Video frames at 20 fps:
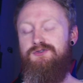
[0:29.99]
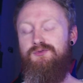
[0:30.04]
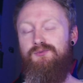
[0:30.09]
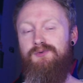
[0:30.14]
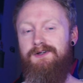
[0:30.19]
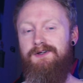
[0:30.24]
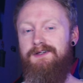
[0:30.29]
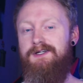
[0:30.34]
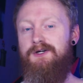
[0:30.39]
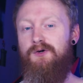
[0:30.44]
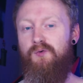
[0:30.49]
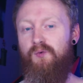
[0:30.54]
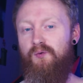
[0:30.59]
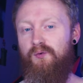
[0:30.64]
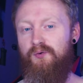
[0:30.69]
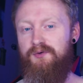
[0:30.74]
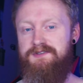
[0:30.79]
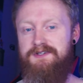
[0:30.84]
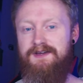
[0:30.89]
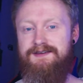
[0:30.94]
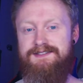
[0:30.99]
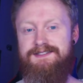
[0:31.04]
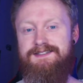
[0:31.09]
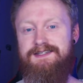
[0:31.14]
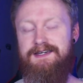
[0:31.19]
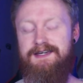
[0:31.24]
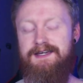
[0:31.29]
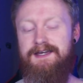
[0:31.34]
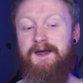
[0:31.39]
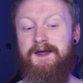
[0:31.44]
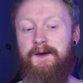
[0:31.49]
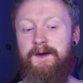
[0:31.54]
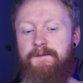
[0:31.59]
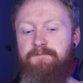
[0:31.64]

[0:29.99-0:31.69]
really cool to see